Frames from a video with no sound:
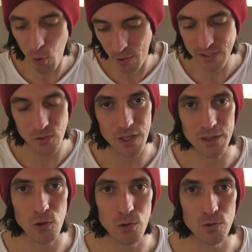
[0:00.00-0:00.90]
always looking
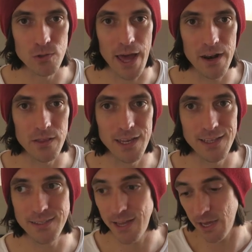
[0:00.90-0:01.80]
at Google
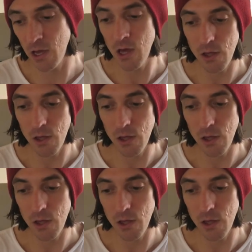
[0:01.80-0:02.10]
Analytics saying,